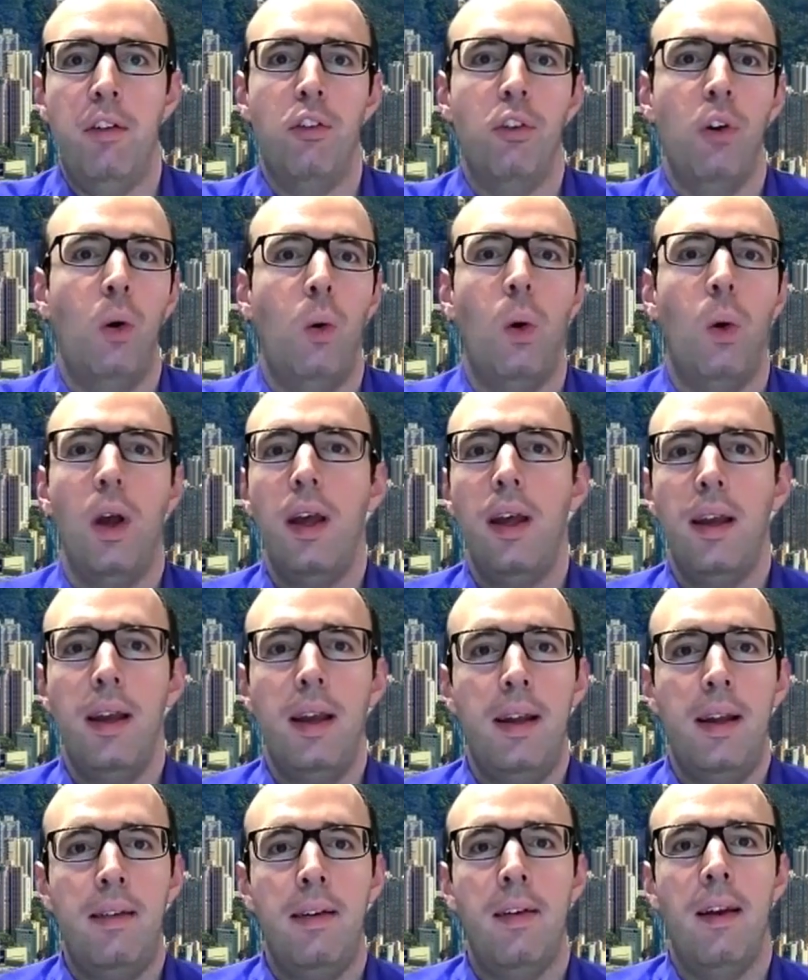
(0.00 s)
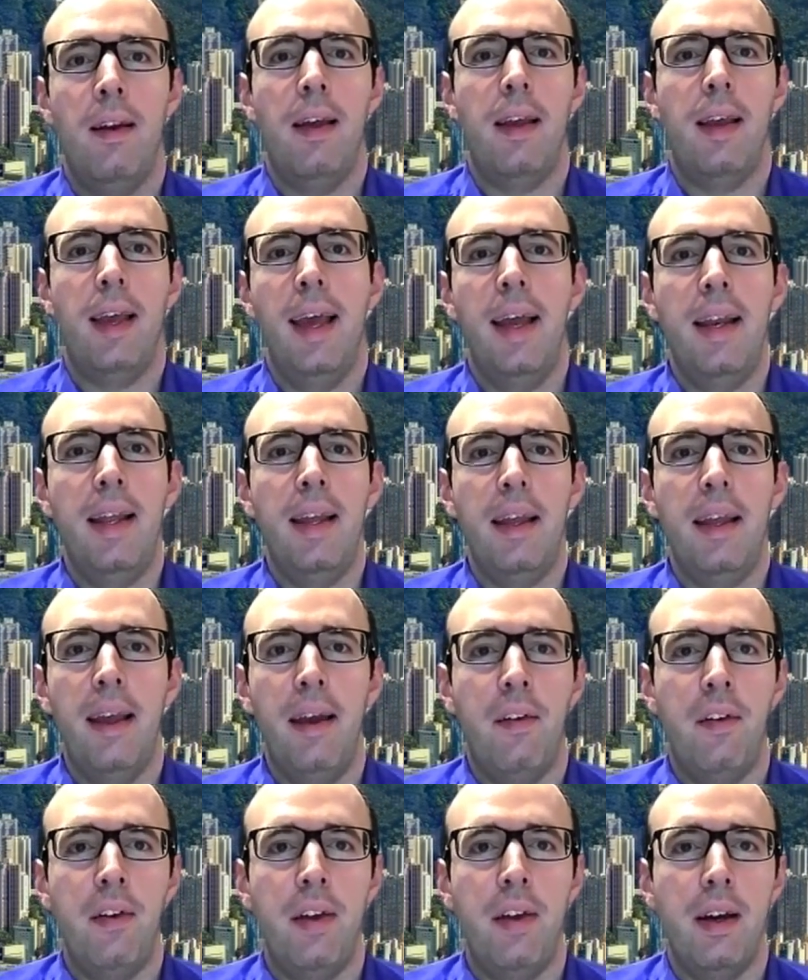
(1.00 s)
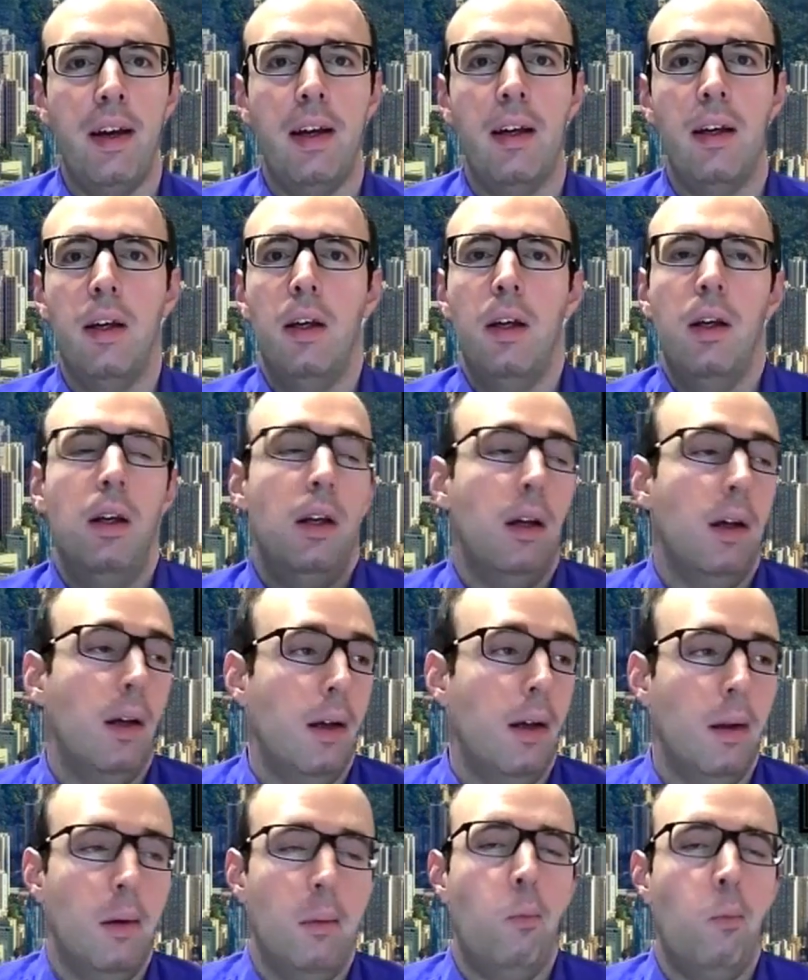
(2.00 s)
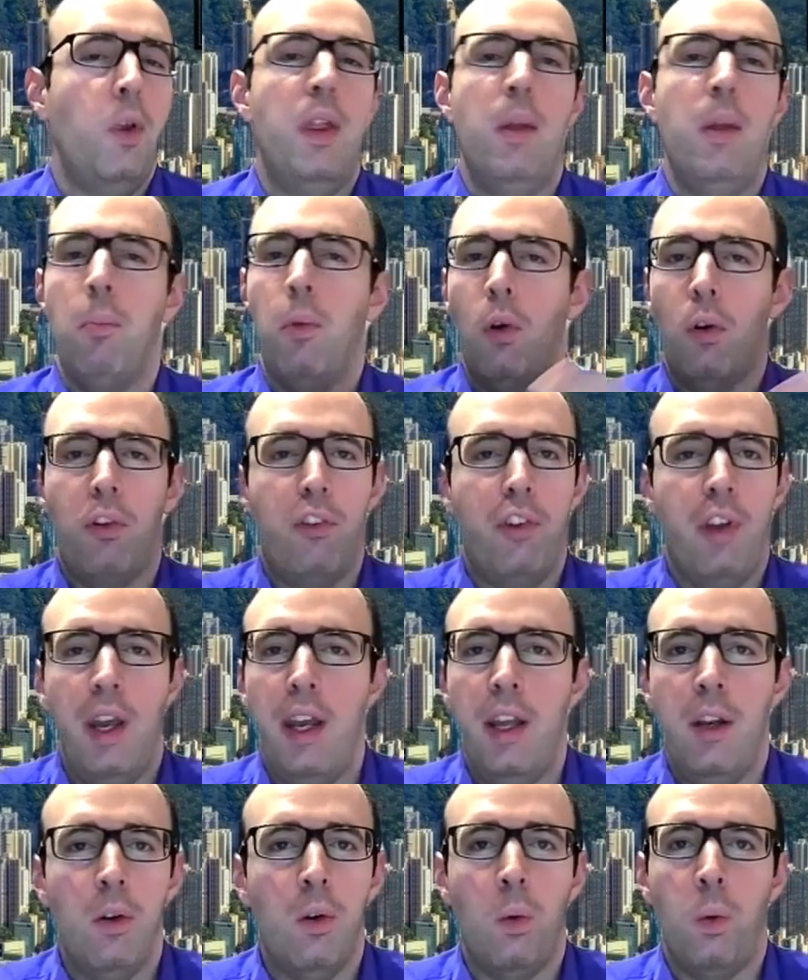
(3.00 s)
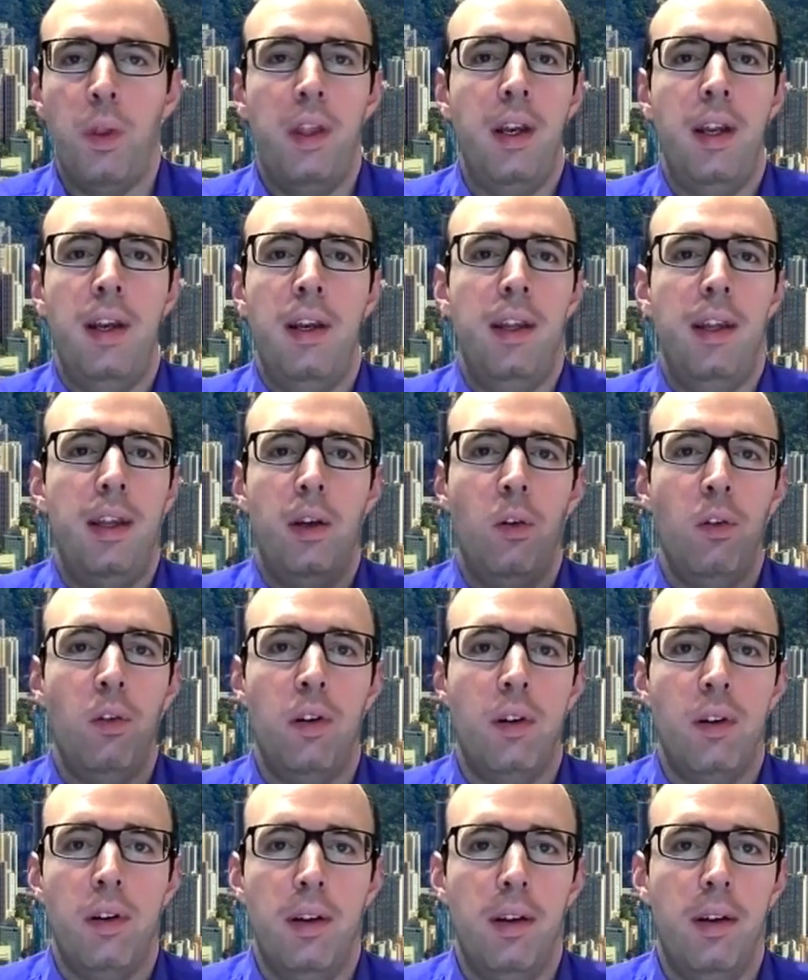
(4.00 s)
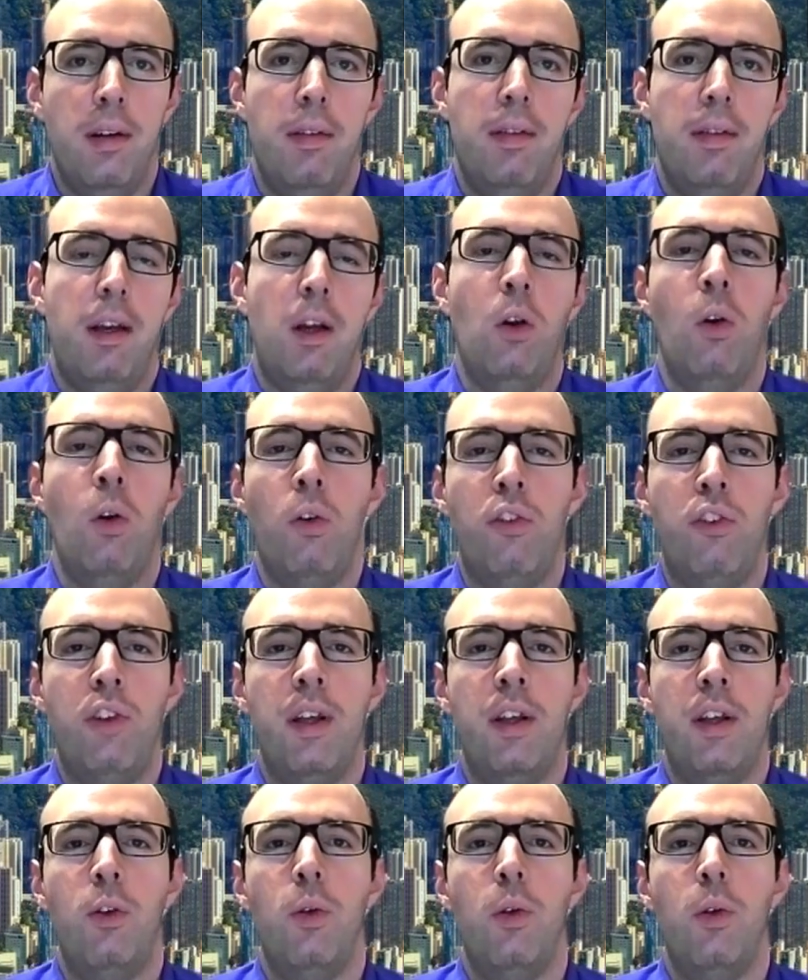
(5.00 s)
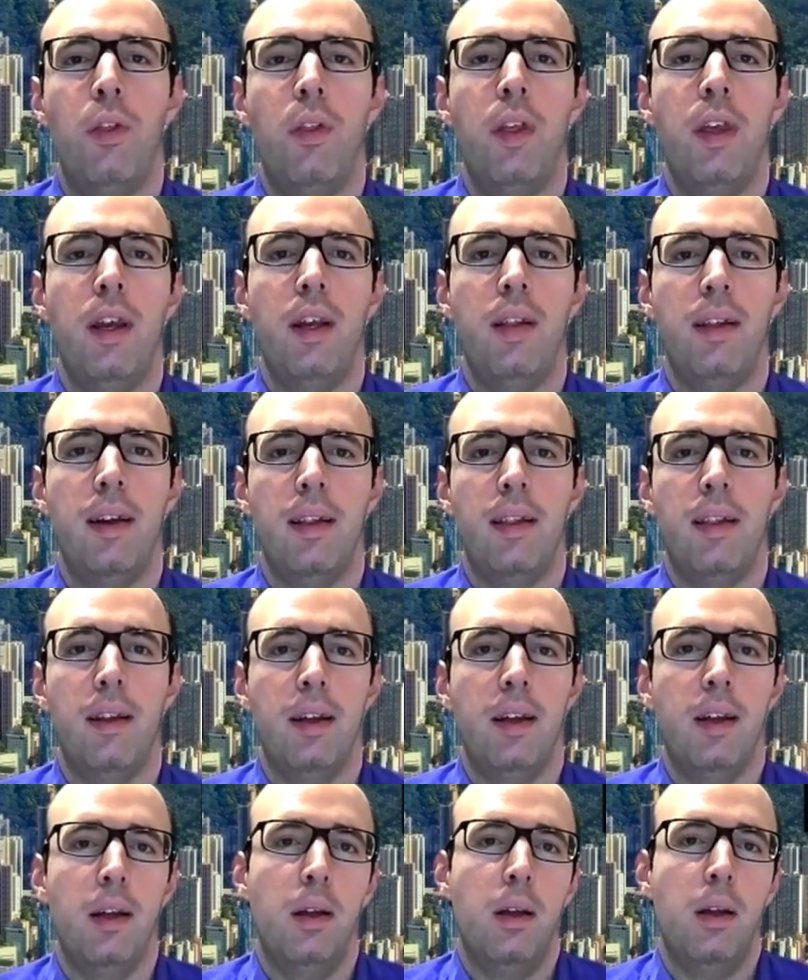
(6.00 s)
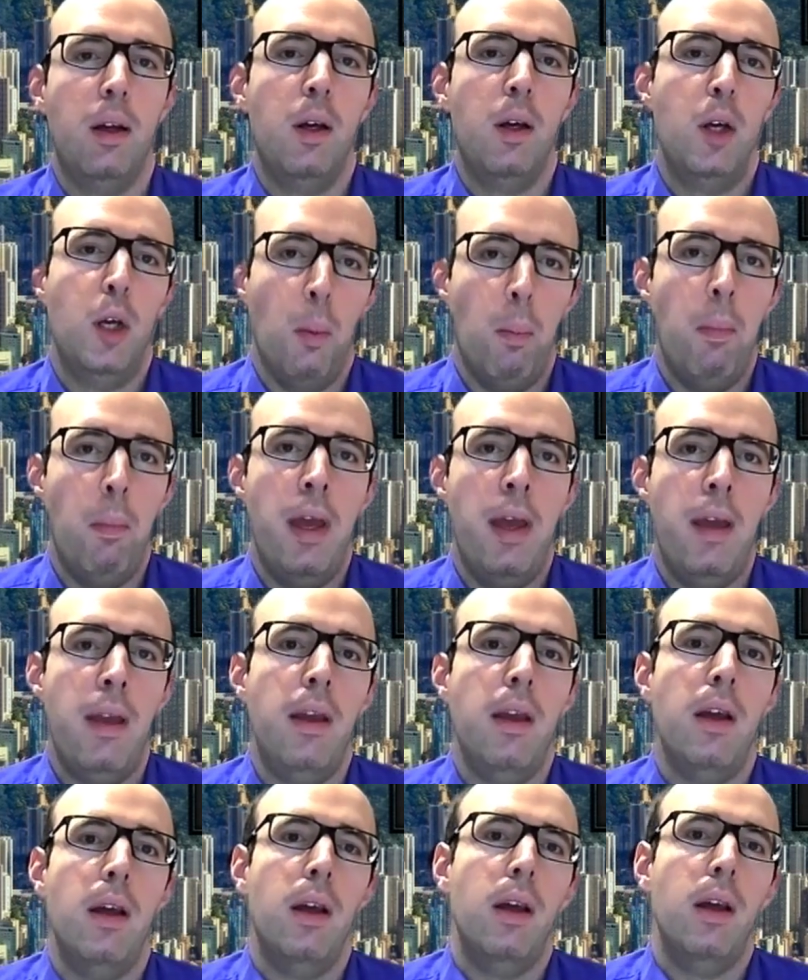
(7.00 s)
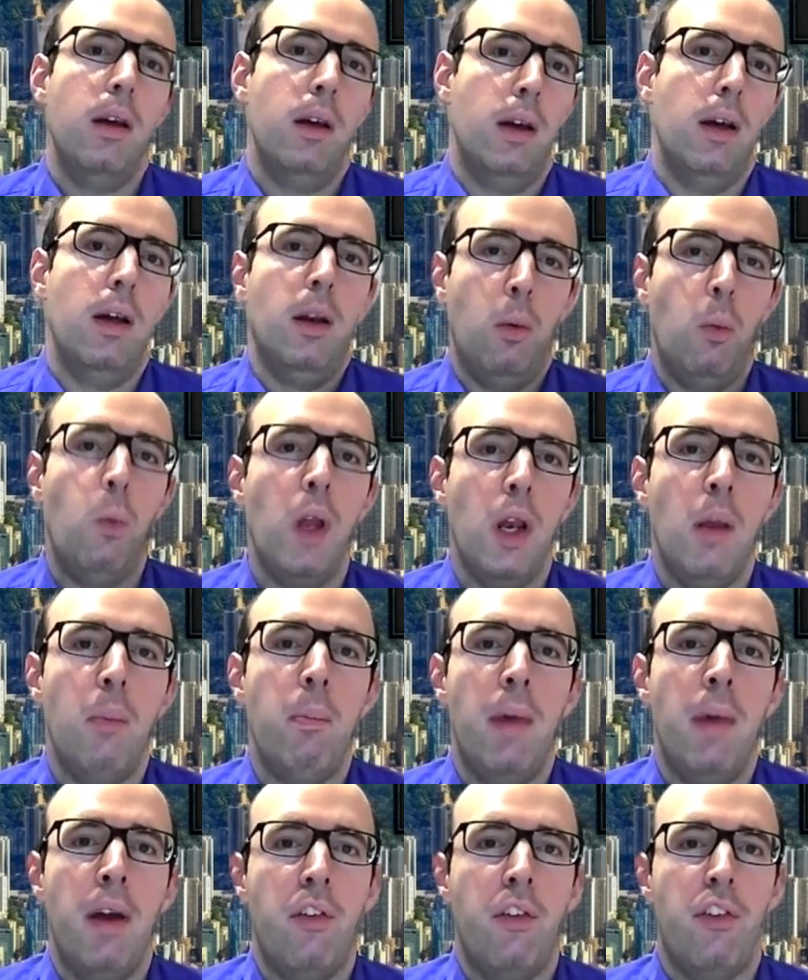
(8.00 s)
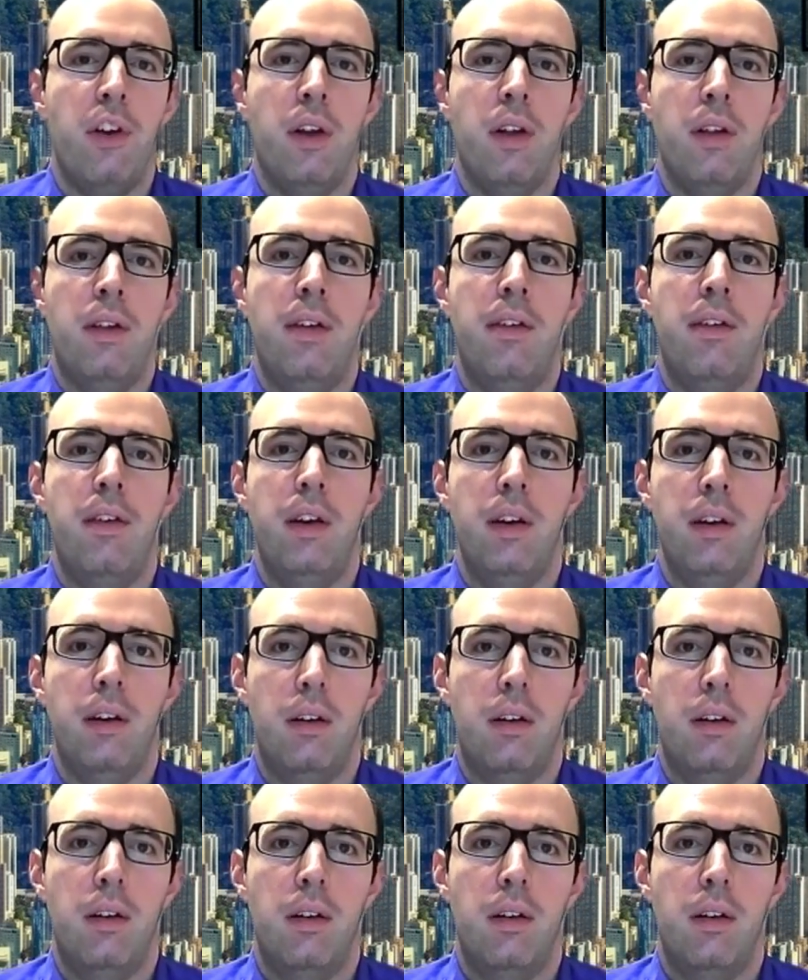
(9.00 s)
So is there like any area within blockchain or within any other technology that you think that may and will emerge this year?